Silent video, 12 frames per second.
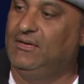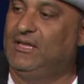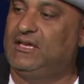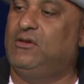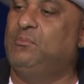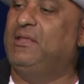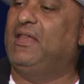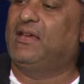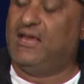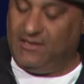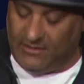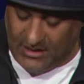Like, you'd be like,
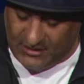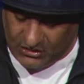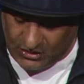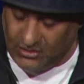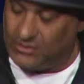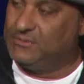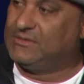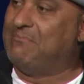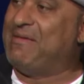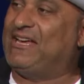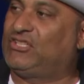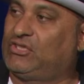hey, did you hear there was a
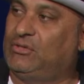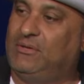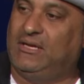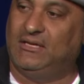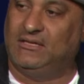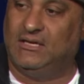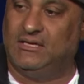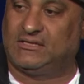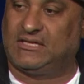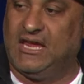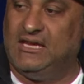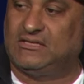mass shooting in the
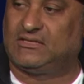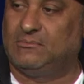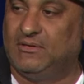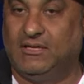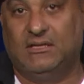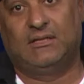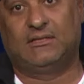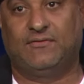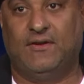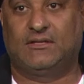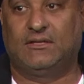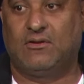States? And you're like, oh, that's
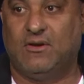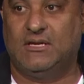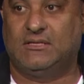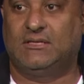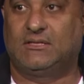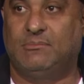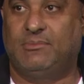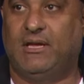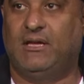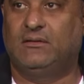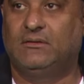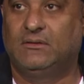fucking crazy. It's too
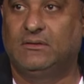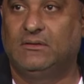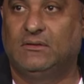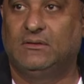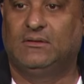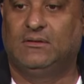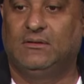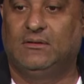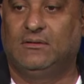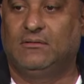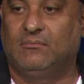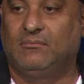bad. And
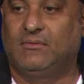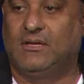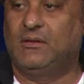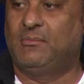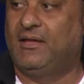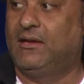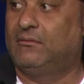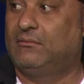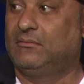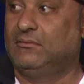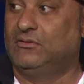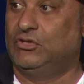then they'll be like,
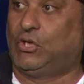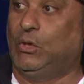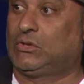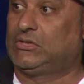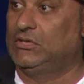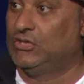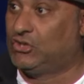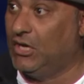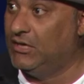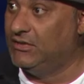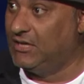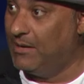did you see the
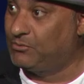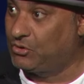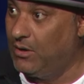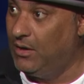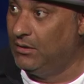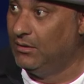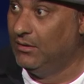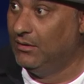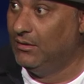Johnny Depp trial?